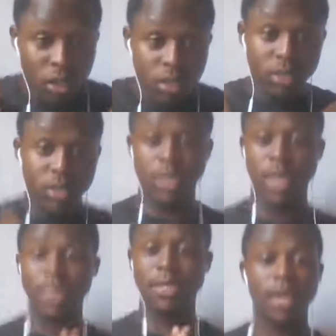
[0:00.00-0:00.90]

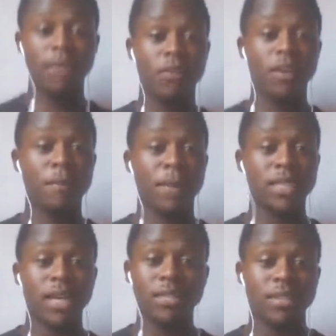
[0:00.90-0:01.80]
stay safe here, but
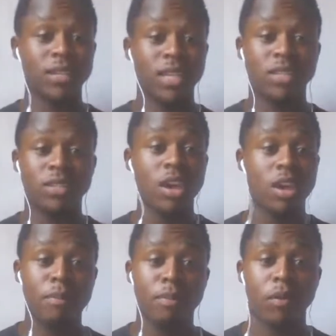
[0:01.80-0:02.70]
Arsenal are just
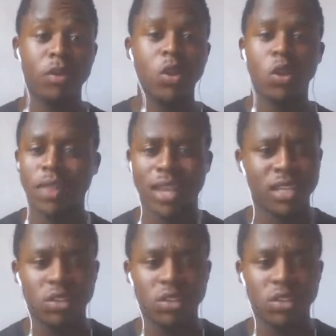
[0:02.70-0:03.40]
terrible. You know, they're just